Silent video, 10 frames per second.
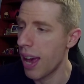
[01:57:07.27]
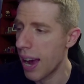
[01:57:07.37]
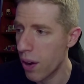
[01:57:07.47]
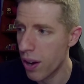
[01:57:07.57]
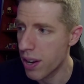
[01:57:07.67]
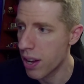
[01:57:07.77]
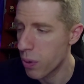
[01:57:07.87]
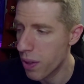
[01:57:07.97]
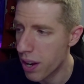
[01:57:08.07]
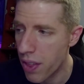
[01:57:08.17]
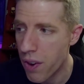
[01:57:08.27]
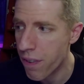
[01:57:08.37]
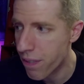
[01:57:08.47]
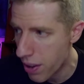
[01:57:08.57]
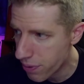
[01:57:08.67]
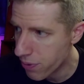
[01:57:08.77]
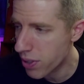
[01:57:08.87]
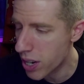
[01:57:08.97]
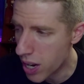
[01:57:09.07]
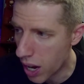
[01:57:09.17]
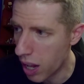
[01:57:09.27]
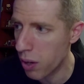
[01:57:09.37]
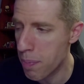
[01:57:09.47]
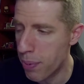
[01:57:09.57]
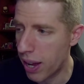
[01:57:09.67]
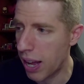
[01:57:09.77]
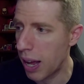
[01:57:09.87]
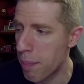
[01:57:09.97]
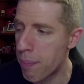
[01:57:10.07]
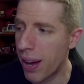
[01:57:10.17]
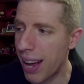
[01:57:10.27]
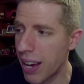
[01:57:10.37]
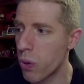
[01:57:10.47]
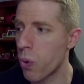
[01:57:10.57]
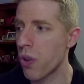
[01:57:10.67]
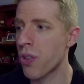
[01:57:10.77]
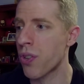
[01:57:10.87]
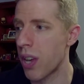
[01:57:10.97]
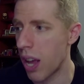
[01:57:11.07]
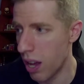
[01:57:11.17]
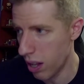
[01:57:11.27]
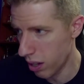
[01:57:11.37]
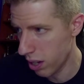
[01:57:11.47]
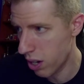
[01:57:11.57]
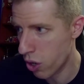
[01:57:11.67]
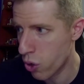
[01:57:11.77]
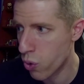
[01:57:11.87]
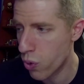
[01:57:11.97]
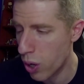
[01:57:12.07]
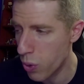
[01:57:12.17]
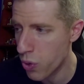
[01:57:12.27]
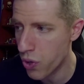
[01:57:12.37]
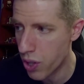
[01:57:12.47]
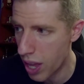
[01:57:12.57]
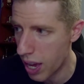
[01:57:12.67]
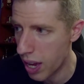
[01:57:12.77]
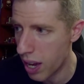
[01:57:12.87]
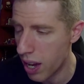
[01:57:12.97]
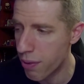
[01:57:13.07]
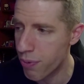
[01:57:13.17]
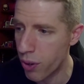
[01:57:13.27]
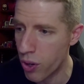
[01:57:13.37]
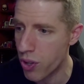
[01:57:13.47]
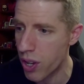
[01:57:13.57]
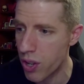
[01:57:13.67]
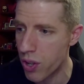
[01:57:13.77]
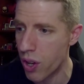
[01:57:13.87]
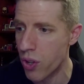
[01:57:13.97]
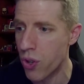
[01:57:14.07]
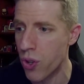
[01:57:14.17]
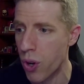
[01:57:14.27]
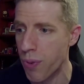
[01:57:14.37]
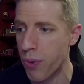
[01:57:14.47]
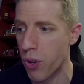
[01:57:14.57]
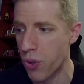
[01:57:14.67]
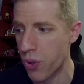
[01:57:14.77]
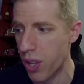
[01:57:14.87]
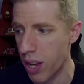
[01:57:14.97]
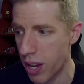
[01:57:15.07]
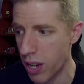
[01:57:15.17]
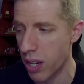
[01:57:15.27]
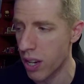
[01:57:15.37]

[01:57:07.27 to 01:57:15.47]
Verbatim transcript: Aaron with another $50 bomb. Buy or sell. Pro Sting versus Surfer Sting.